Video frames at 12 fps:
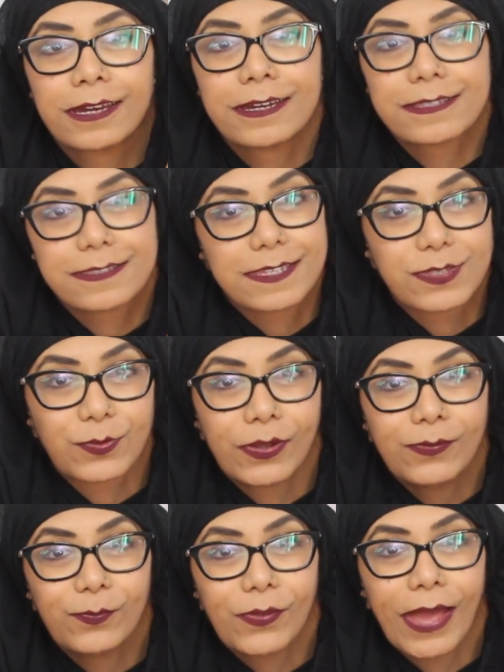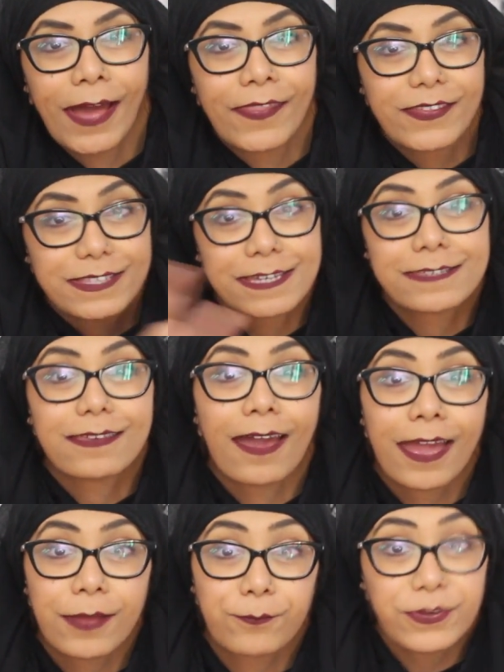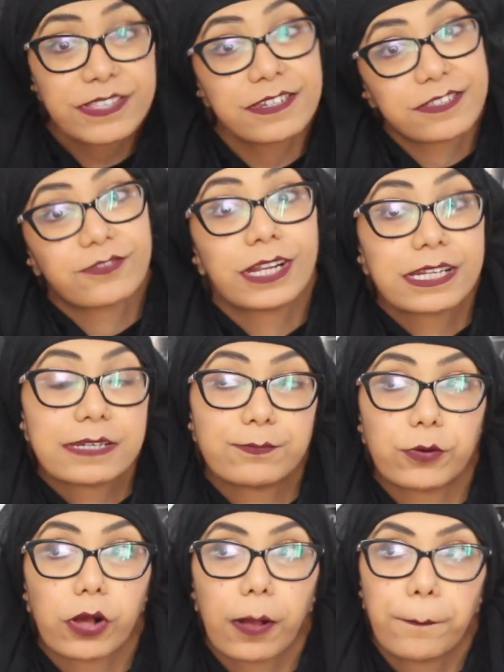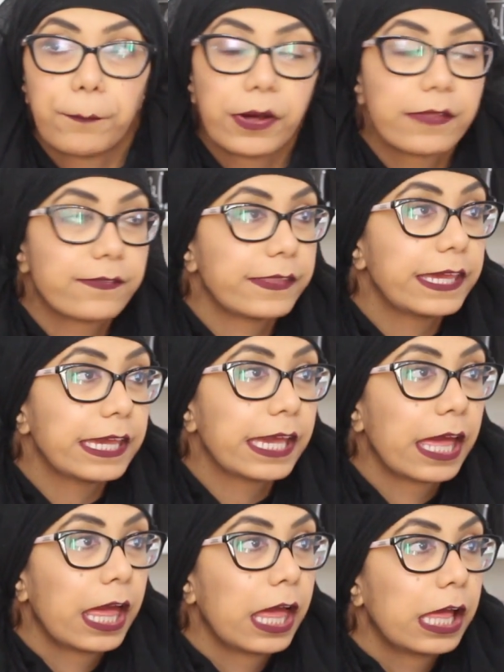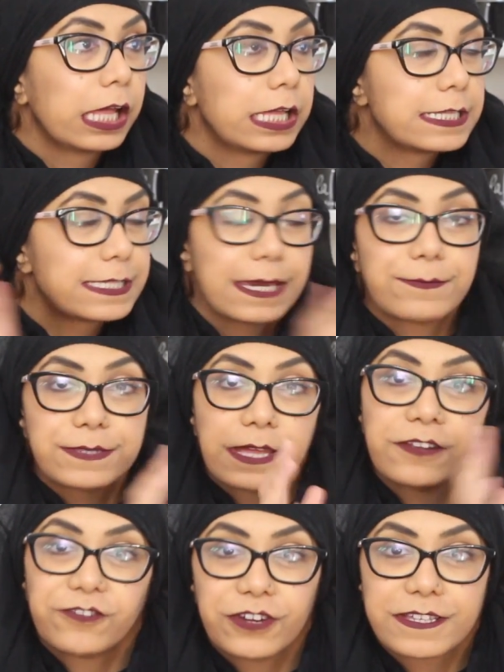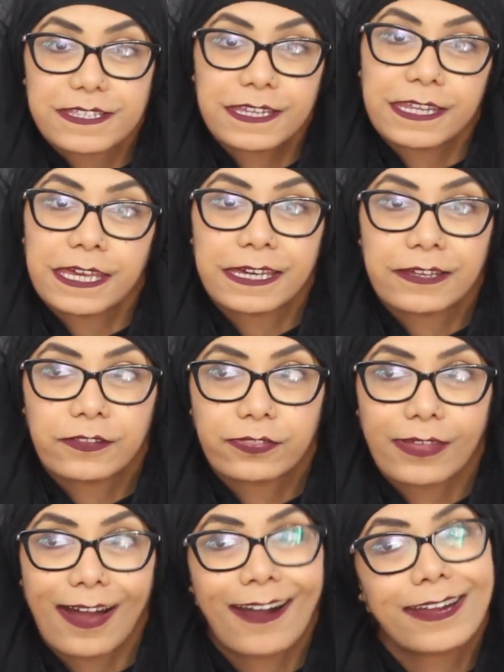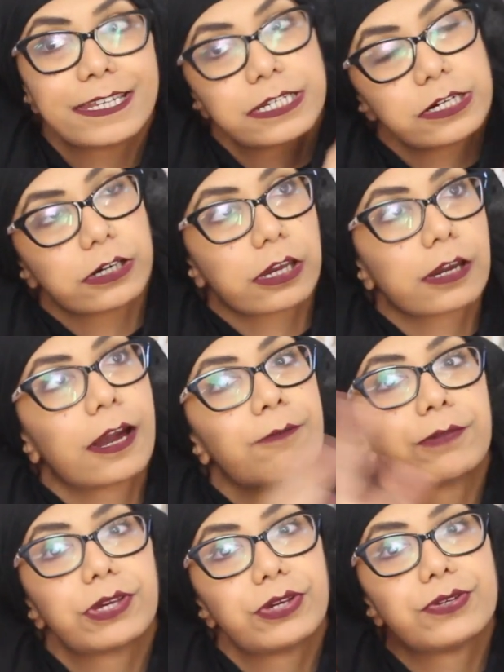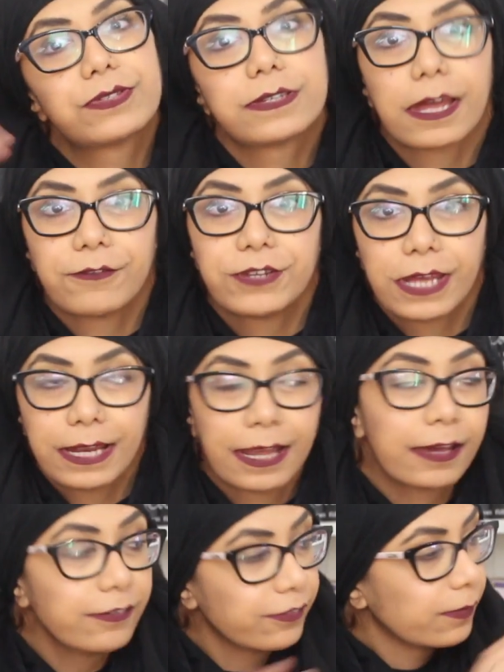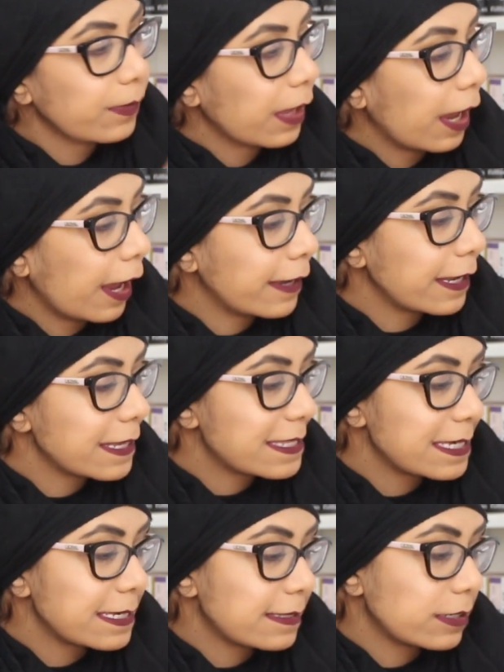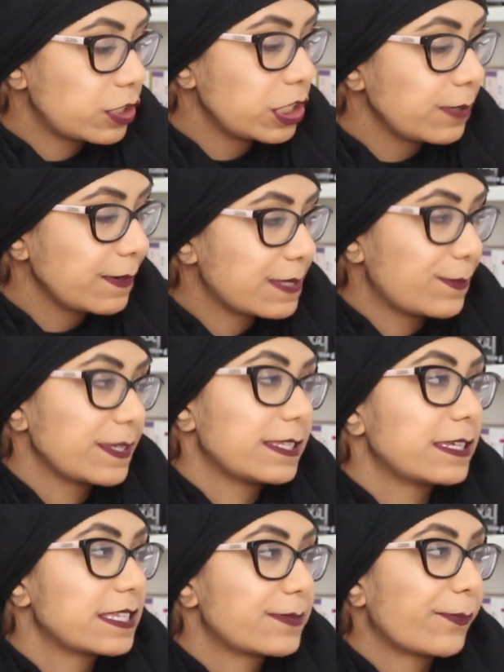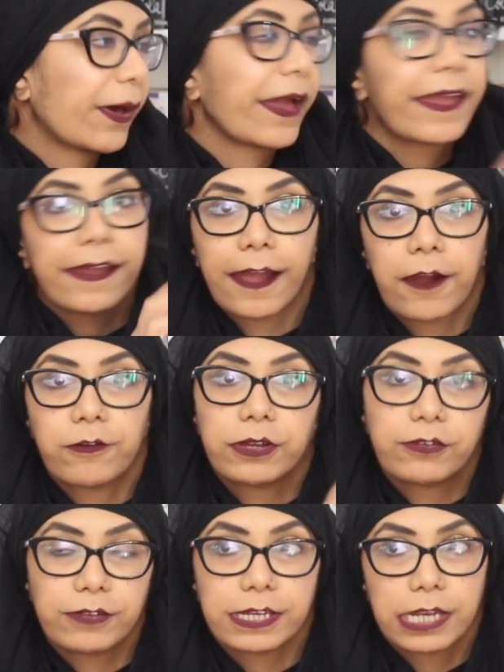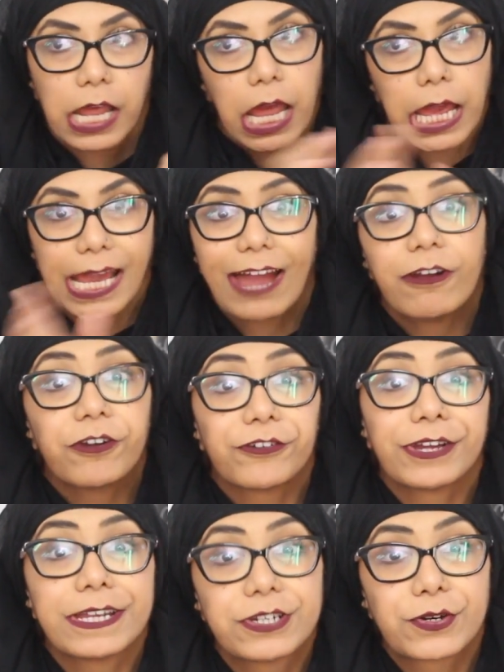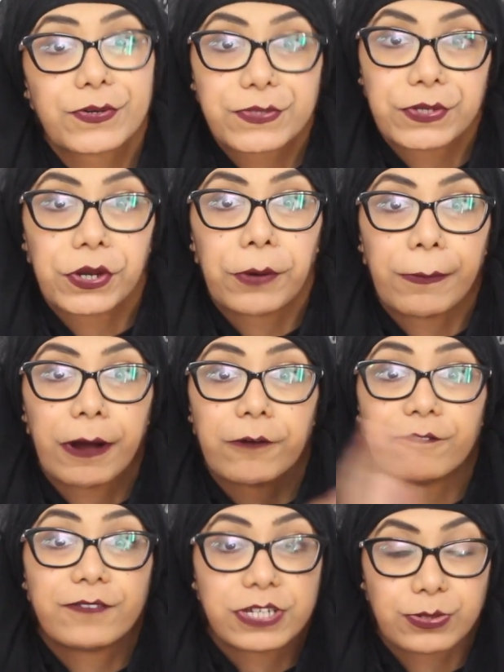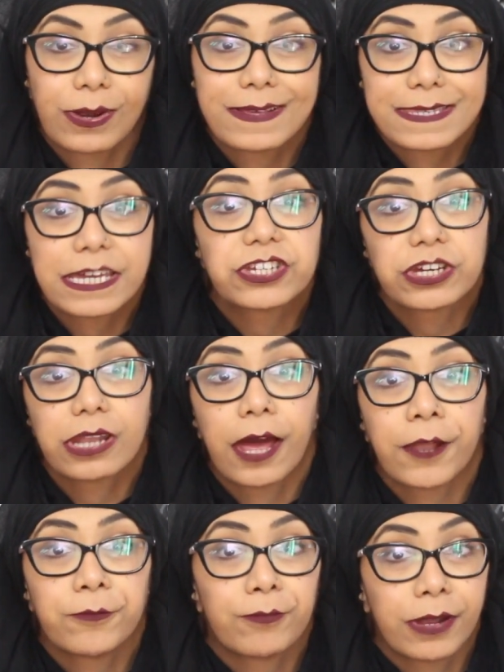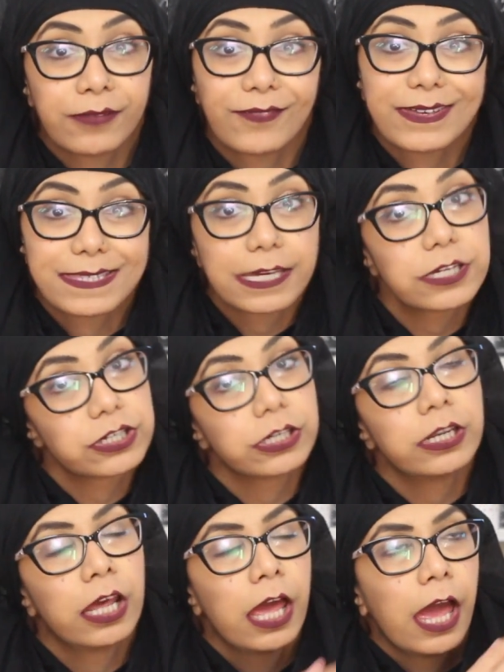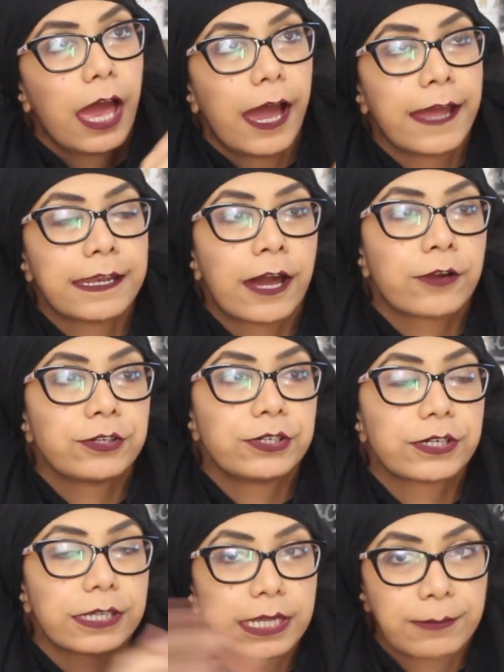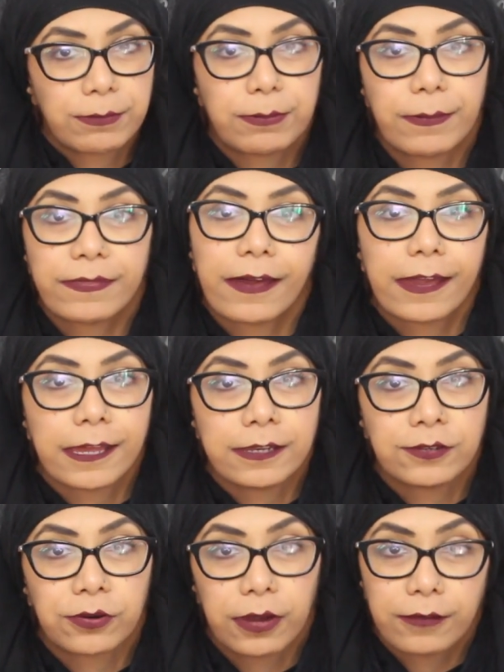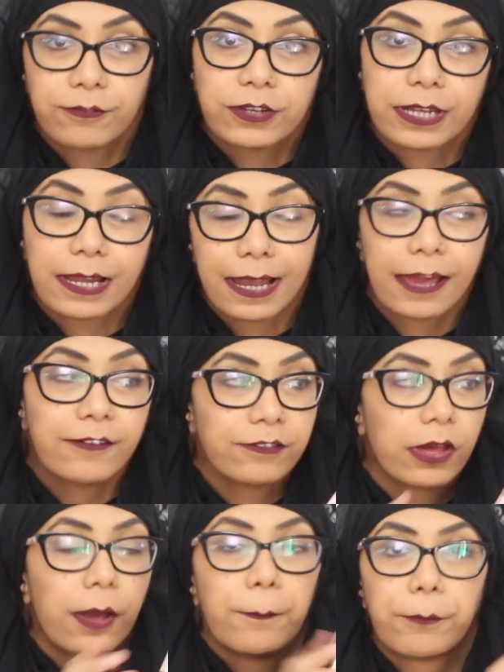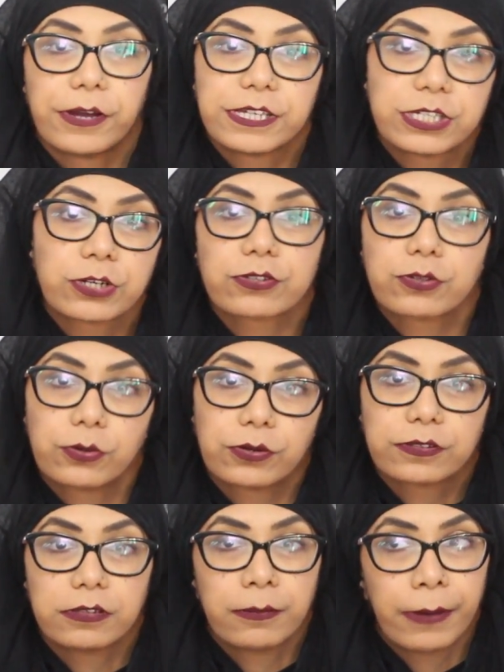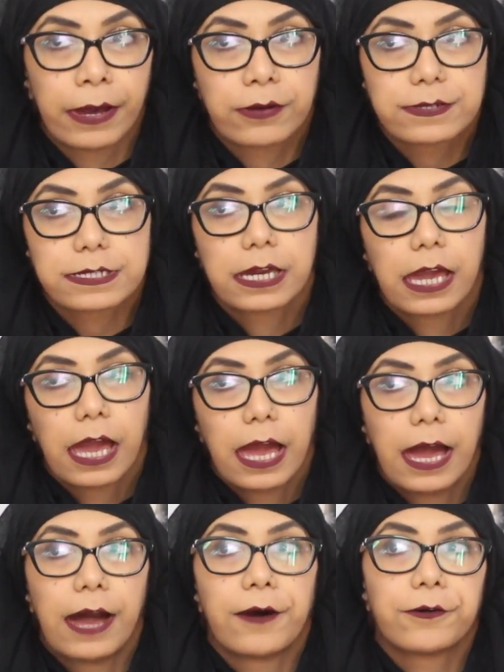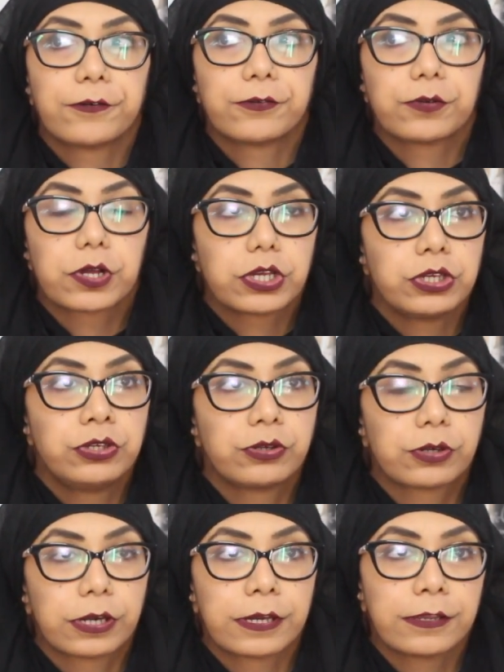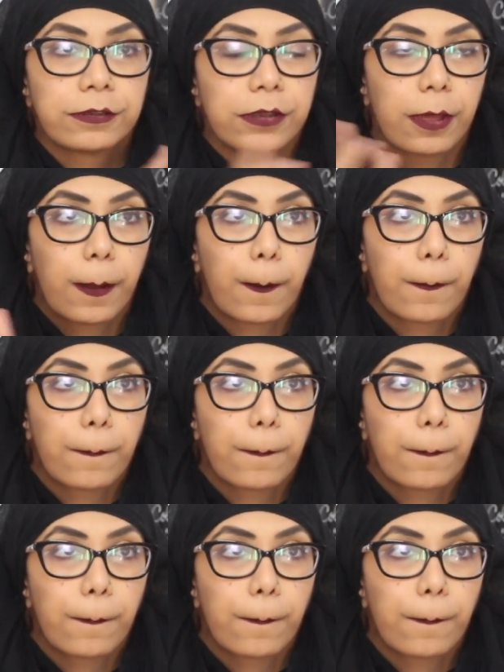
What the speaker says: is this one, and this is a business related book, but the tips and tricks in here that I took can be used in everyday life. And it is She Means Business by Carrie Green. Carrie Green talks a lot about visualization and manifestation and how you can implement that in your everyday life. But she also talks about how you can